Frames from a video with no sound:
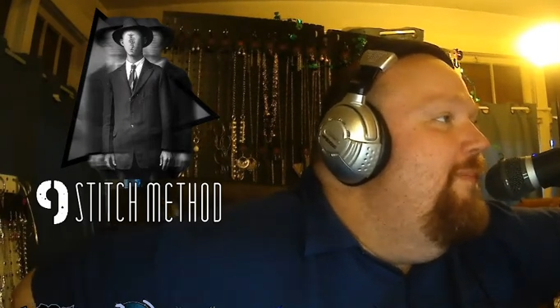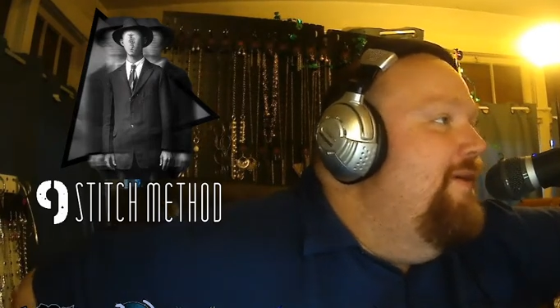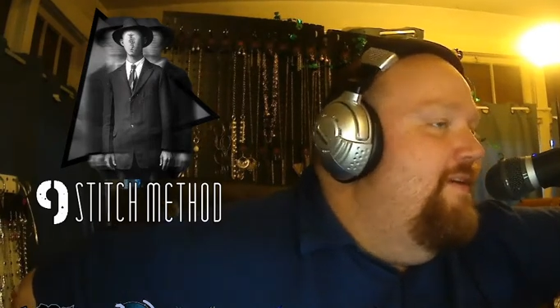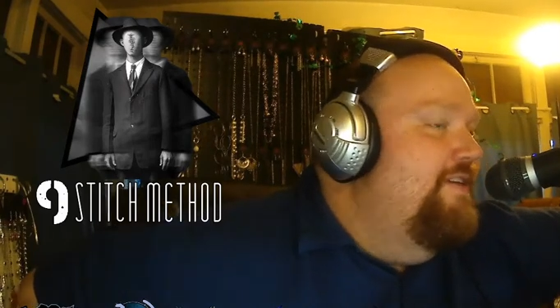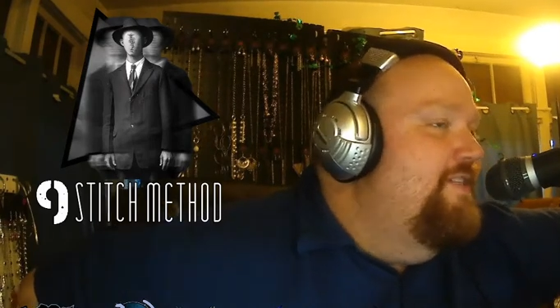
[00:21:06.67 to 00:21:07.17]

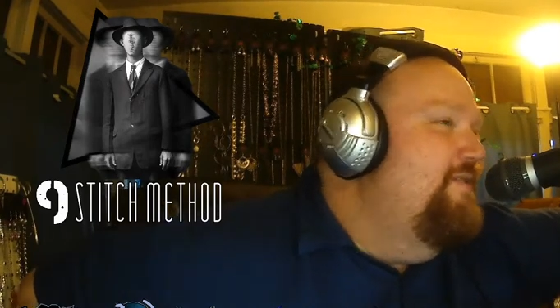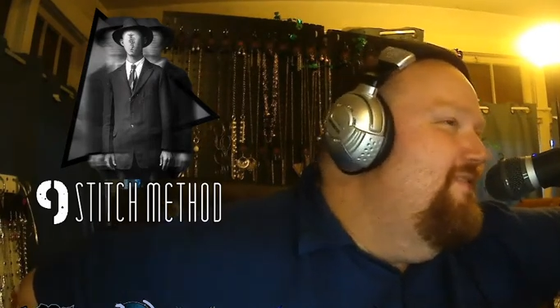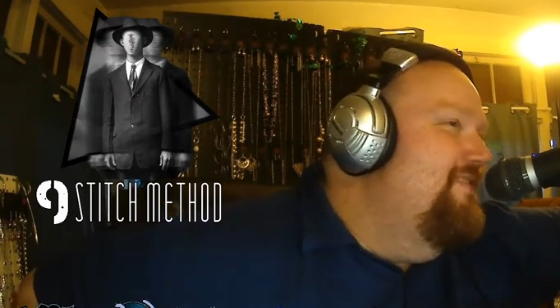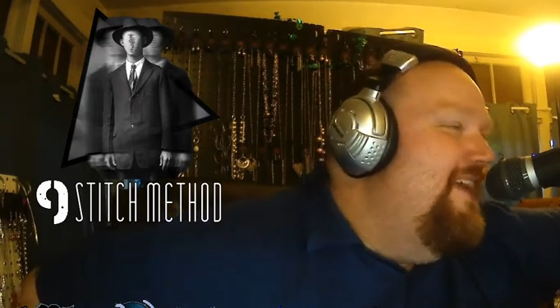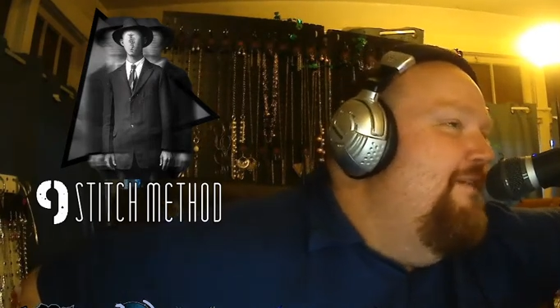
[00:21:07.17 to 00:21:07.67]
because
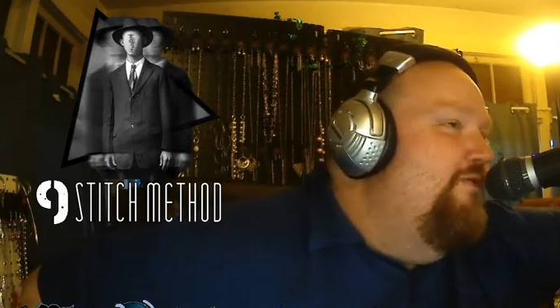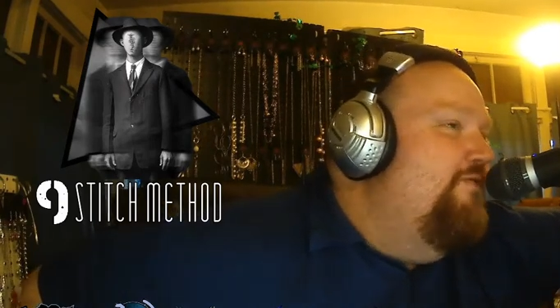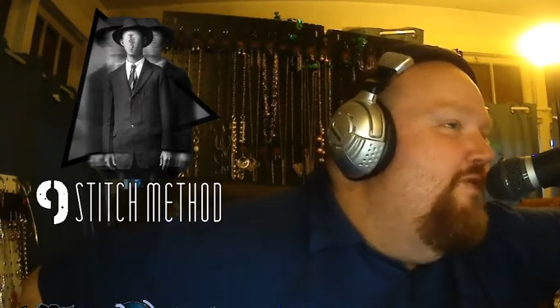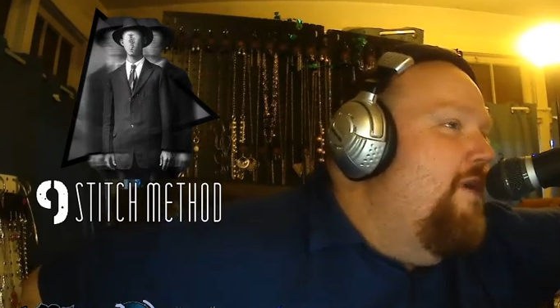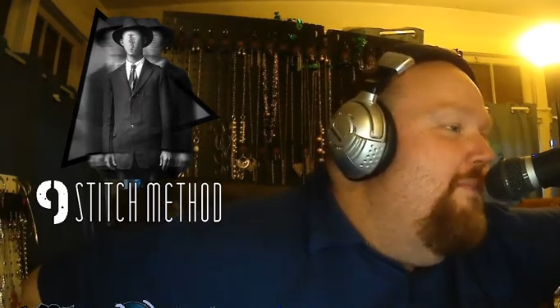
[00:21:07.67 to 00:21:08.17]
that would
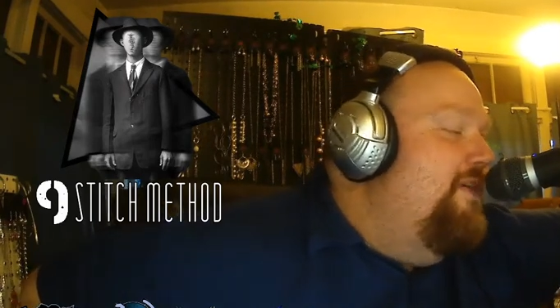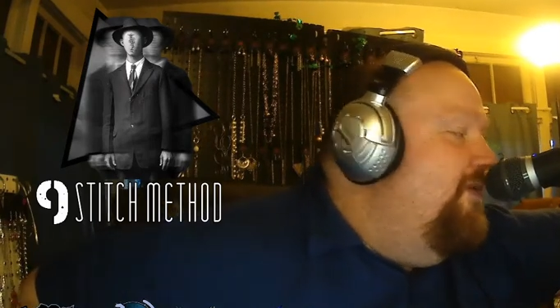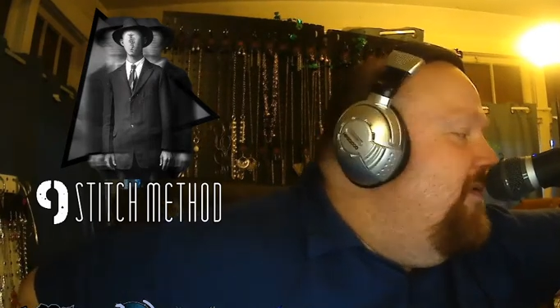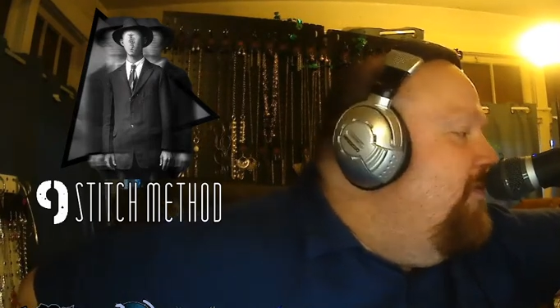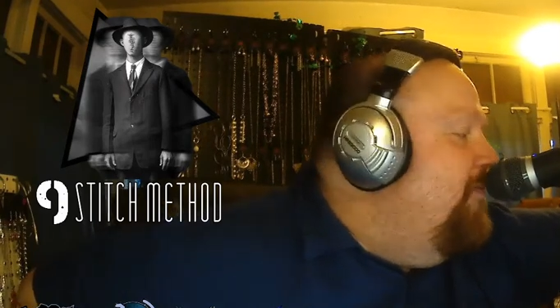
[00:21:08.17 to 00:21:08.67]
require me
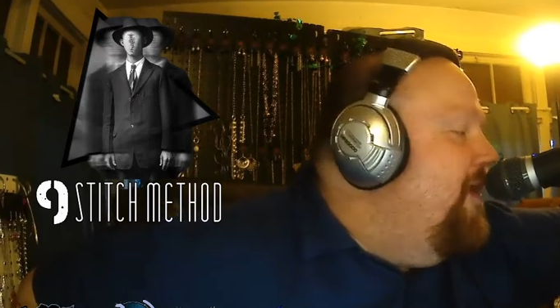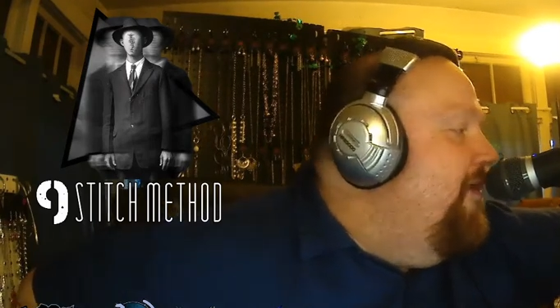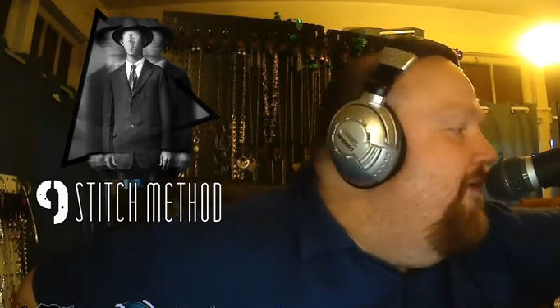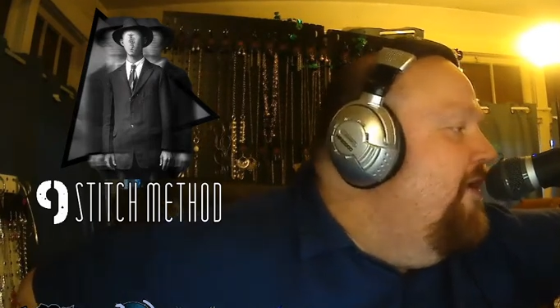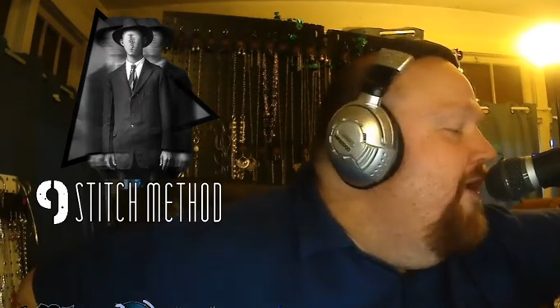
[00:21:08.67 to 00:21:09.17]
to be
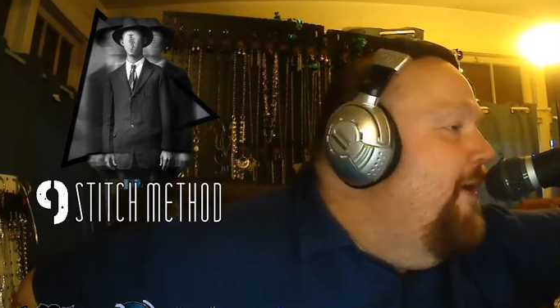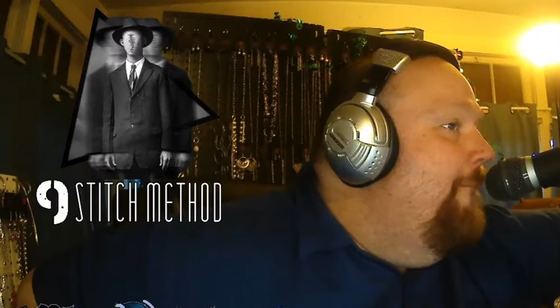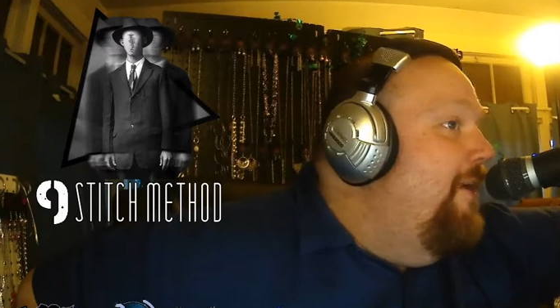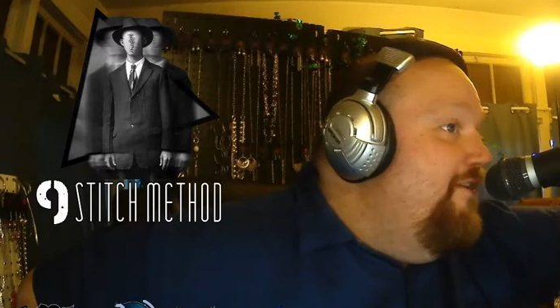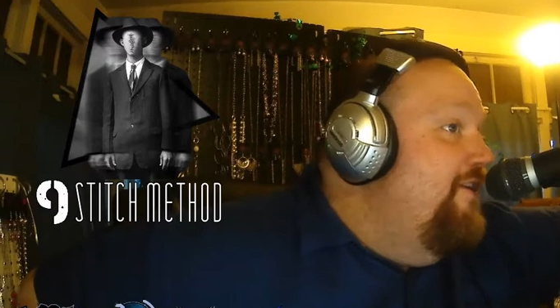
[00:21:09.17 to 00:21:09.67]
prepared.
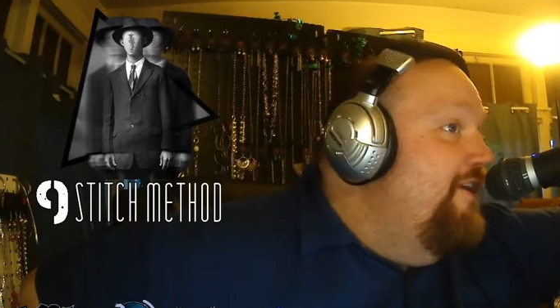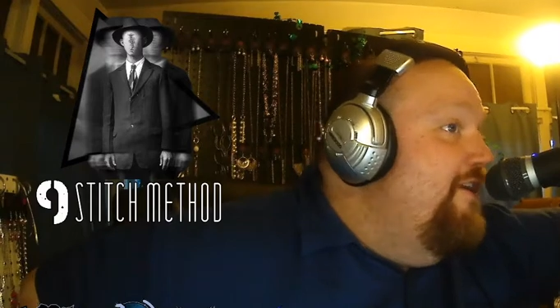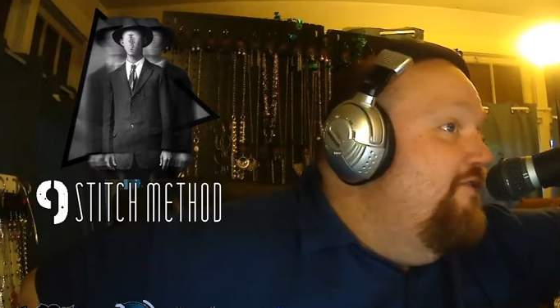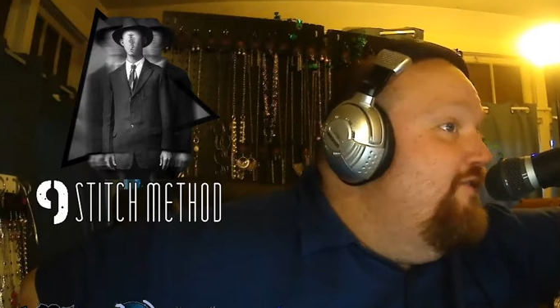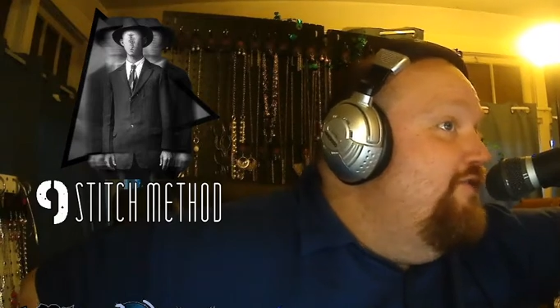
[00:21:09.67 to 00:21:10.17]
But you did
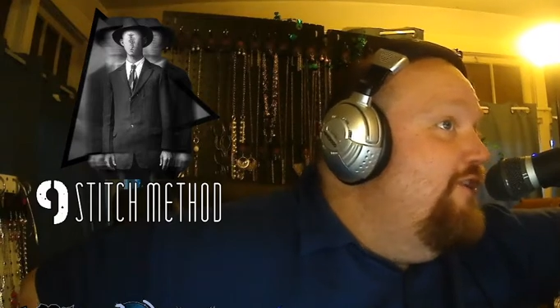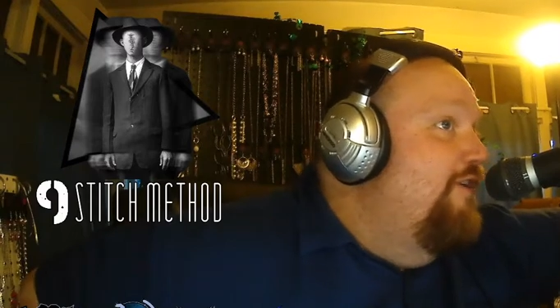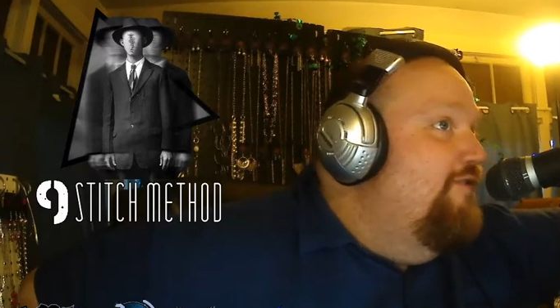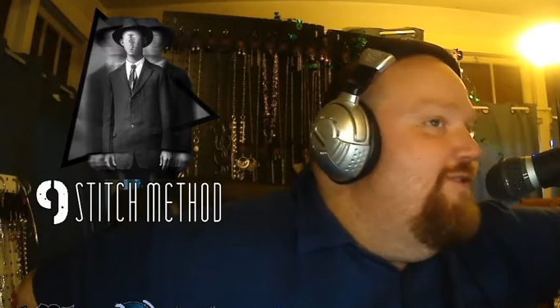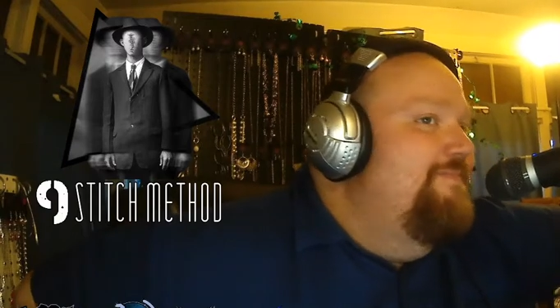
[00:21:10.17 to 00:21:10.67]
hear two songs.